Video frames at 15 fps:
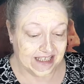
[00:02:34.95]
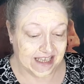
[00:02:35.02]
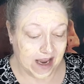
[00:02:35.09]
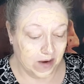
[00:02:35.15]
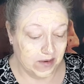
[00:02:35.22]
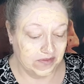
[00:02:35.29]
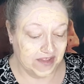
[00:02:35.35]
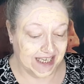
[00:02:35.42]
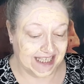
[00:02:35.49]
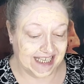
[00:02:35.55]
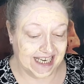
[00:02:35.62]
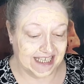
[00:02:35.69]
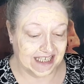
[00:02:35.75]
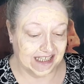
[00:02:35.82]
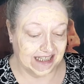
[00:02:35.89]
So this
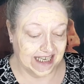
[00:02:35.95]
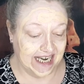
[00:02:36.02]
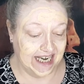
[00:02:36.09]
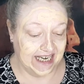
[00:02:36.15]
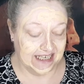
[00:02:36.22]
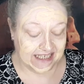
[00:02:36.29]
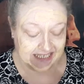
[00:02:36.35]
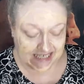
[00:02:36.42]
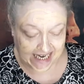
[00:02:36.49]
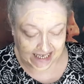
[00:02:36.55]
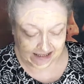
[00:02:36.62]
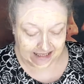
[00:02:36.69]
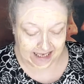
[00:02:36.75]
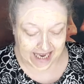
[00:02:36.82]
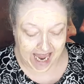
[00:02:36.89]
is the
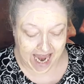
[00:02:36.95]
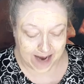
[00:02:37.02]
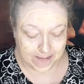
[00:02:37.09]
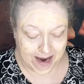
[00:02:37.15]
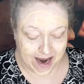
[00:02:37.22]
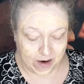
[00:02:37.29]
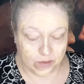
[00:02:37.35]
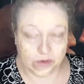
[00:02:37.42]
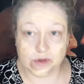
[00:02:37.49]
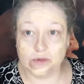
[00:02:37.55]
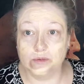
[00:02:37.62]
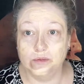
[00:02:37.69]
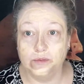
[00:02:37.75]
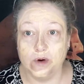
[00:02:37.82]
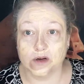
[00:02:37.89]
stick that came out,
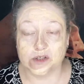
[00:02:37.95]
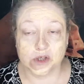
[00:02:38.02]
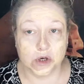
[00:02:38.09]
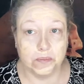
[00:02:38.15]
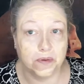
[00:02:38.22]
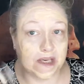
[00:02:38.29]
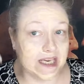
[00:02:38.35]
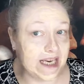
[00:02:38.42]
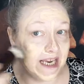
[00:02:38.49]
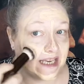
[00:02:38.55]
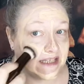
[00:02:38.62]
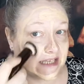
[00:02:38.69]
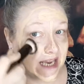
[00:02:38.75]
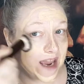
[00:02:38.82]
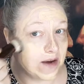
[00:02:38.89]
a couple of
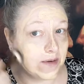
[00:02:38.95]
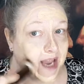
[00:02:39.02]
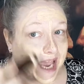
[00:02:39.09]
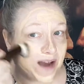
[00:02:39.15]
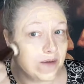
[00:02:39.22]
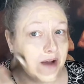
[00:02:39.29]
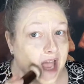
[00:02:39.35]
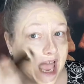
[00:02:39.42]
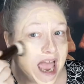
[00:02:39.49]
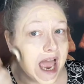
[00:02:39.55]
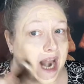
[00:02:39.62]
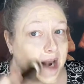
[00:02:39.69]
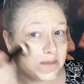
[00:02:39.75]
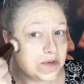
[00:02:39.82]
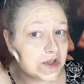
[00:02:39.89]
years ago now.
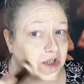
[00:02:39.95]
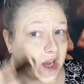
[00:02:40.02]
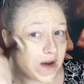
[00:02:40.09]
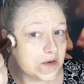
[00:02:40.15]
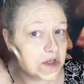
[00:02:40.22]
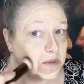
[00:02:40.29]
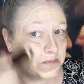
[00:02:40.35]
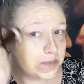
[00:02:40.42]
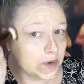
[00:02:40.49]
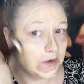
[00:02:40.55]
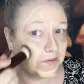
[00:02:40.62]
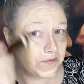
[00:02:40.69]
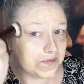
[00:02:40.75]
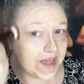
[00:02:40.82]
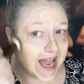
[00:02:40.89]
And I'm just going to
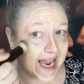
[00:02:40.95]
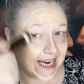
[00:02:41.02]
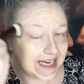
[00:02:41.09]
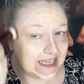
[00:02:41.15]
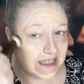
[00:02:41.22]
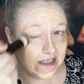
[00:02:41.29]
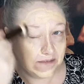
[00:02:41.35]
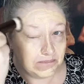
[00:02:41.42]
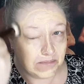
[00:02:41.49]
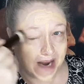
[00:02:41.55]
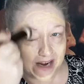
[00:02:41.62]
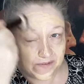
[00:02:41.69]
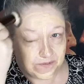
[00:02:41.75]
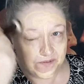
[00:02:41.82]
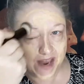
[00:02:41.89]
buff that in
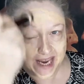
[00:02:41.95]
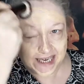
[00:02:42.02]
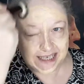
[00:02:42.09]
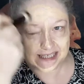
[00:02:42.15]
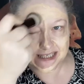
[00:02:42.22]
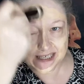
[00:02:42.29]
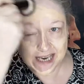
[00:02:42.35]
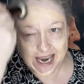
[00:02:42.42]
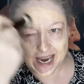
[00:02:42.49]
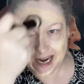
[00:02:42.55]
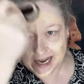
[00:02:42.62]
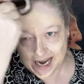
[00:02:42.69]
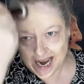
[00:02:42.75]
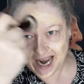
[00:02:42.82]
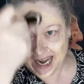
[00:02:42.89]
my face.
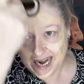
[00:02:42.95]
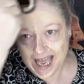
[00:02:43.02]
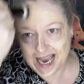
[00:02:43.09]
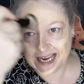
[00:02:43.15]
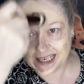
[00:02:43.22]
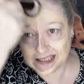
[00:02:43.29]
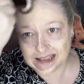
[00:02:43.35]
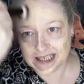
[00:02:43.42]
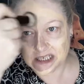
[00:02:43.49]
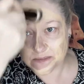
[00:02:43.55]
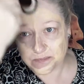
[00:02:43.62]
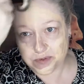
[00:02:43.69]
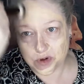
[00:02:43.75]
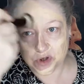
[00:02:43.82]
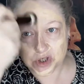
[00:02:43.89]
And I like this
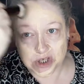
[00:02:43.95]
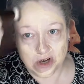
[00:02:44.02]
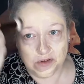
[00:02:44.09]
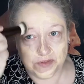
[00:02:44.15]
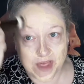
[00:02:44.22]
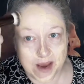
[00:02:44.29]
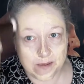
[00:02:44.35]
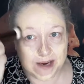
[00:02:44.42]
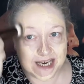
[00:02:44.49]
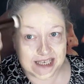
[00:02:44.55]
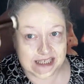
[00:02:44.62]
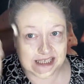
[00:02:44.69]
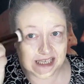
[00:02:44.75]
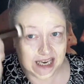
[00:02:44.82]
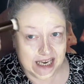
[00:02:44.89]
brush, although
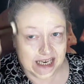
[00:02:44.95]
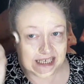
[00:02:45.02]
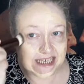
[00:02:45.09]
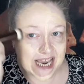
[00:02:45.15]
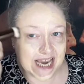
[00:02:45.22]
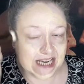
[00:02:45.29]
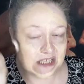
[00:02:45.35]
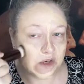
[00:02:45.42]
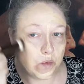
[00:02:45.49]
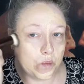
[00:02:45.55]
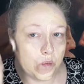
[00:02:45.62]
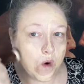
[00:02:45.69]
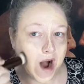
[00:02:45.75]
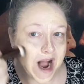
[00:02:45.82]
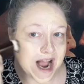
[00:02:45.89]
it takes a
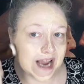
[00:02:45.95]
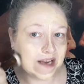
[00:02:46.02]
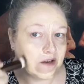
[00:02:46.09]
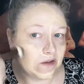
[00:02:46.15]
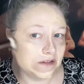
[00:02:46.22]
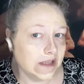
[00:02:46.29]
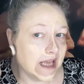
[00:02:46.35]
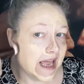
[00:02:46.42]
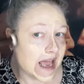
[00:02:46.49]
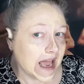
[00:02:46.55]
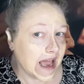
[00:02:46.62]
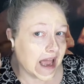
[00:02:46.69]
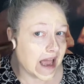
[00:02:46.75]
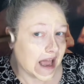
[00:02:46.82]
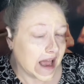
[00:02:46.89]
while
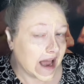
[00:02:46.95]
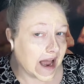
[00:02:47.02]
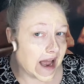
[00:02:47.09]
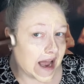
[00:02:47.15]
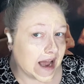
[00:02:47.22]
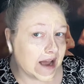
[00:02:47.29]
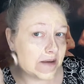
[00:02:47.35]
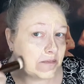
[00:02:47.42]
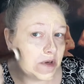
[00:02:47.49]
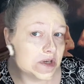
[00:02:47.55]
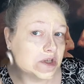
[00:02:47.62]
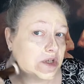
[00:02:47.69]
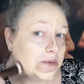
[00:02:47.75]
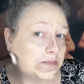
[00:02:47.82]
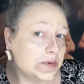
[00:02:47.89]

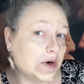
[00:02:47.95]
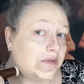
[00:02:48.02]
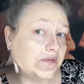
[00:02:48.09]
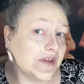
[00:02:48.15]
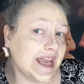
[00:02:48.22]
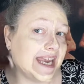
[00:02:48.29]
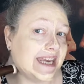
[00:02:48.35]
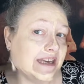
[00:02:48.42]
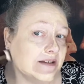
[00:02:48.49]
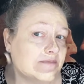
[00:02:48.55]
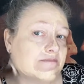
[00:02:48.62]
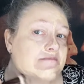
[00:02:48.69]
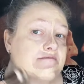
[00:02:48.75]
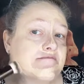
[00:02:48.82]
to buff in.